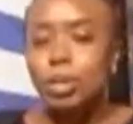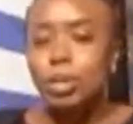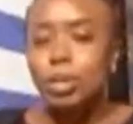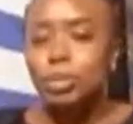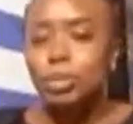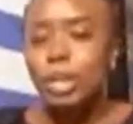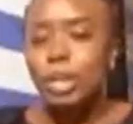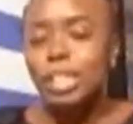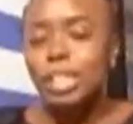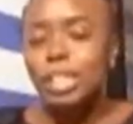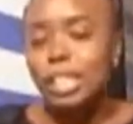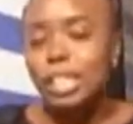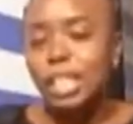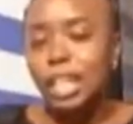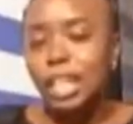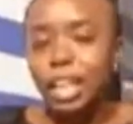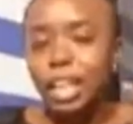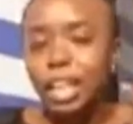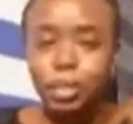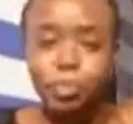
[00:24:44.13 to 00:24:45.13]
Keep on
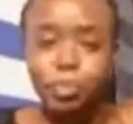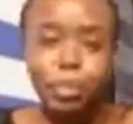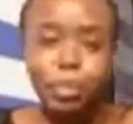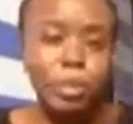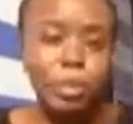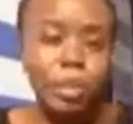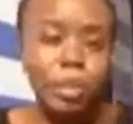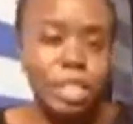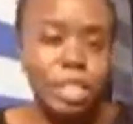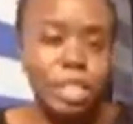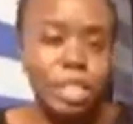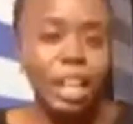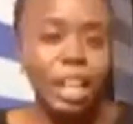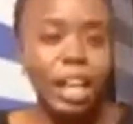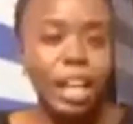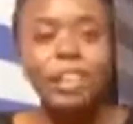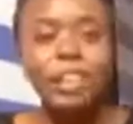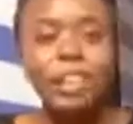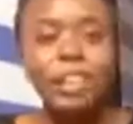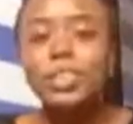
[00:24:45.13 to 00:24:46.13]
practicing and remember
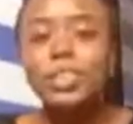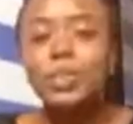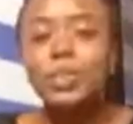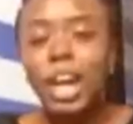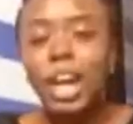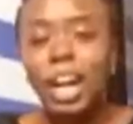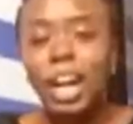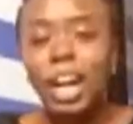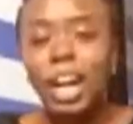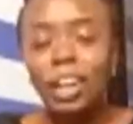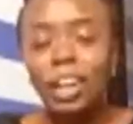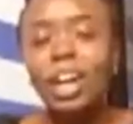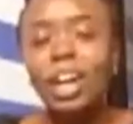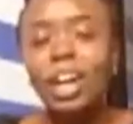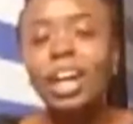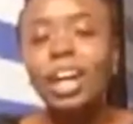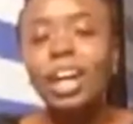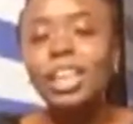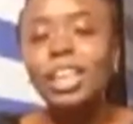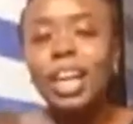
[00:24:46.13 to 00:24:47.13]
with sign language, we
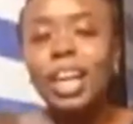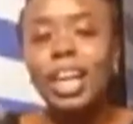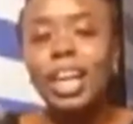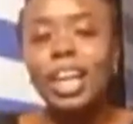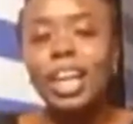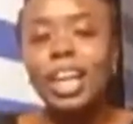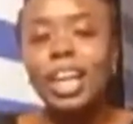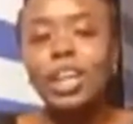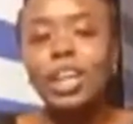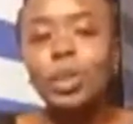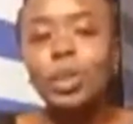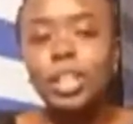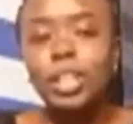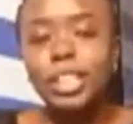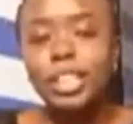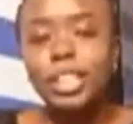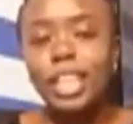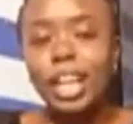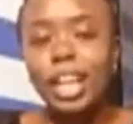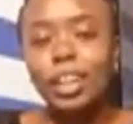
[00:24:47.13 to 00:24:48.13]
are all
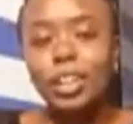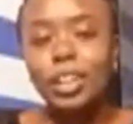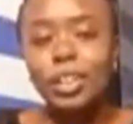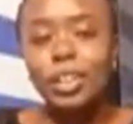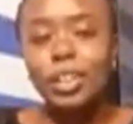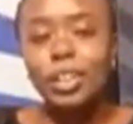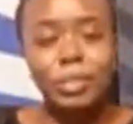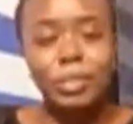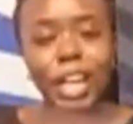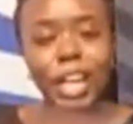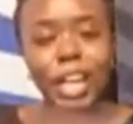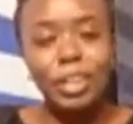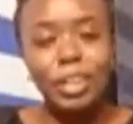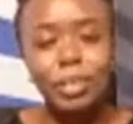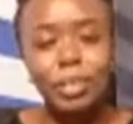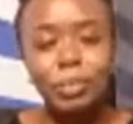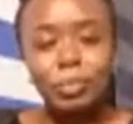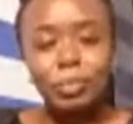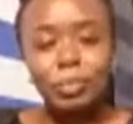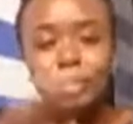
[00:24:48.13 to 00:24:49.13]
equal. Shalom,
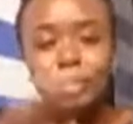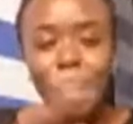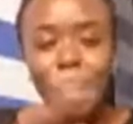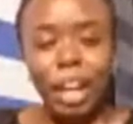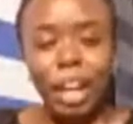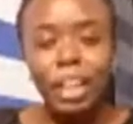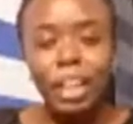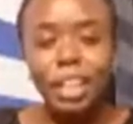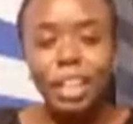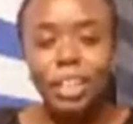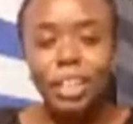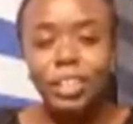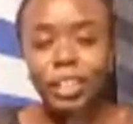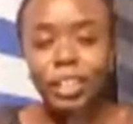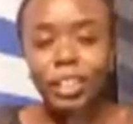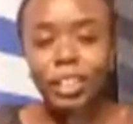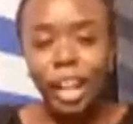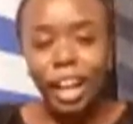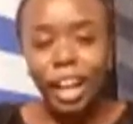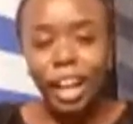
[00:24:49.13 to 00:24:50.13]
shalom, and
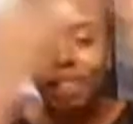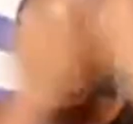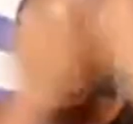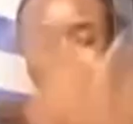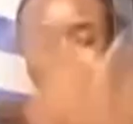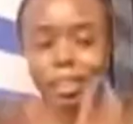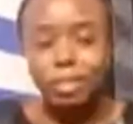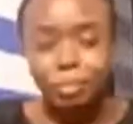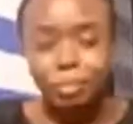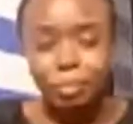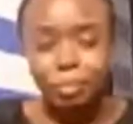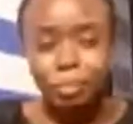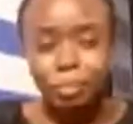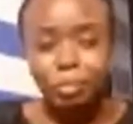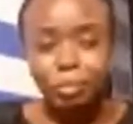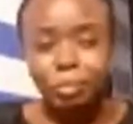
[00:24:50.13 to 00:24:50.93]
good night.